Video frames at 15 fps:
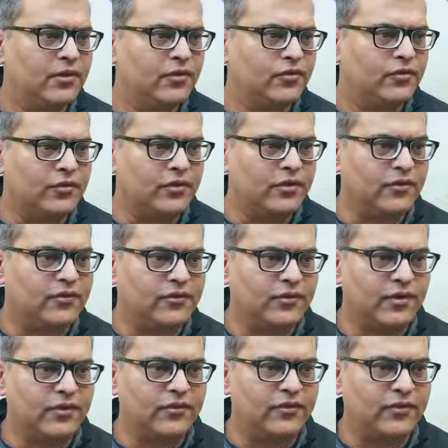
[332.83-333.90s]
so this
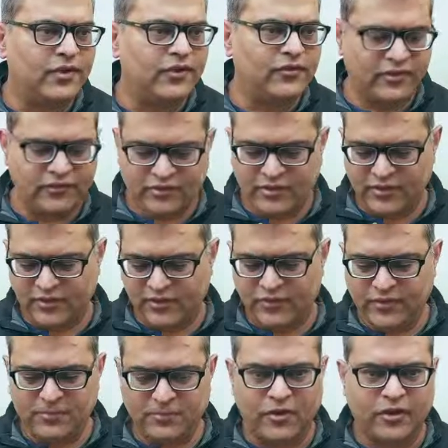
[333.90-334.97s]
is essentially the
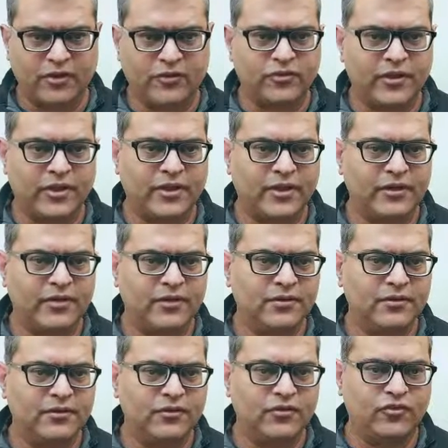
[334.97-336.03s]
same product, so I can
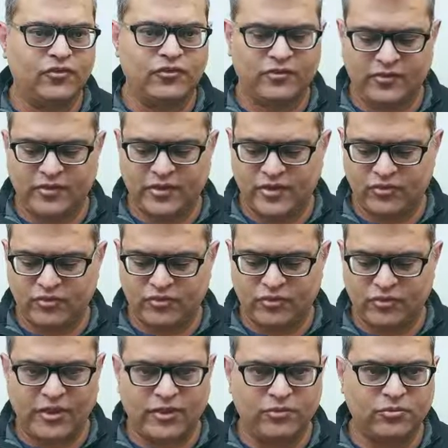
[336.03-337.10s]
just change
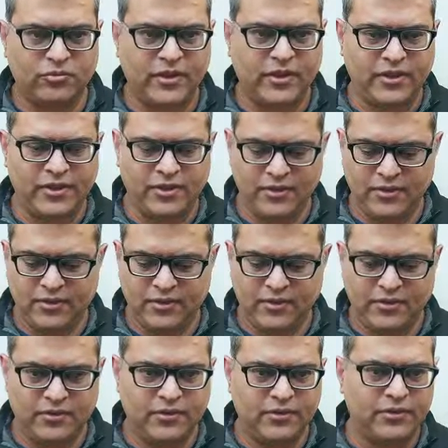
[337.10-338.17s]
10, 20,
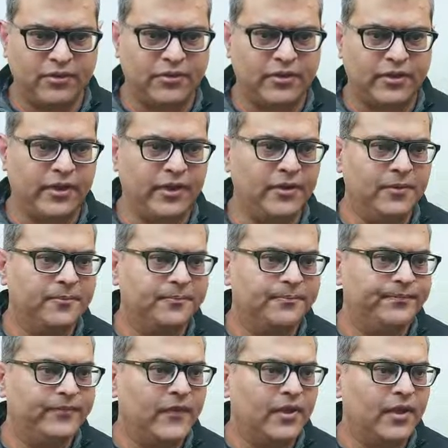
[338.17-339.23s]
30,
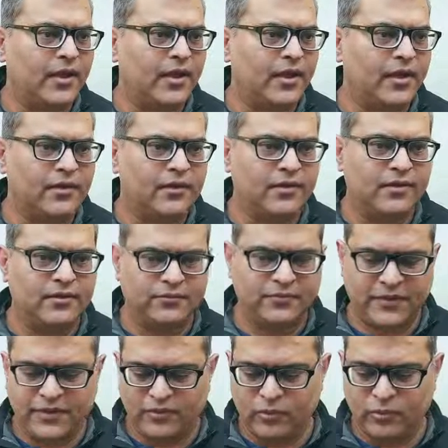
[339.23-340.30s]
and we
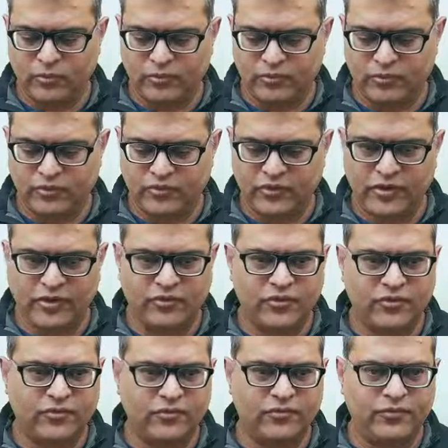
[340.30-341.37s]
can also change
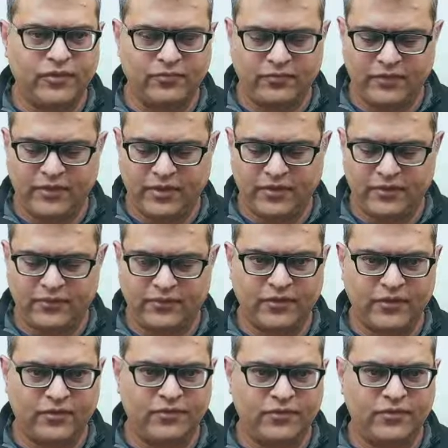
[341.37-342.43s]
it to 50,
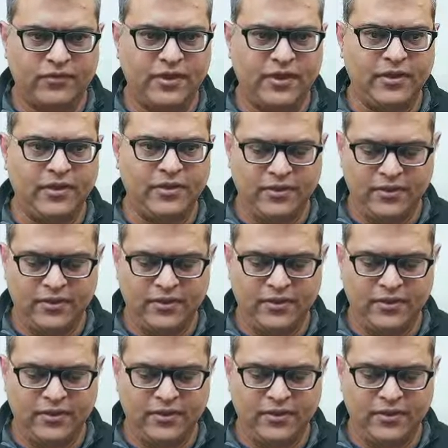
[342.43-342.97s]
60,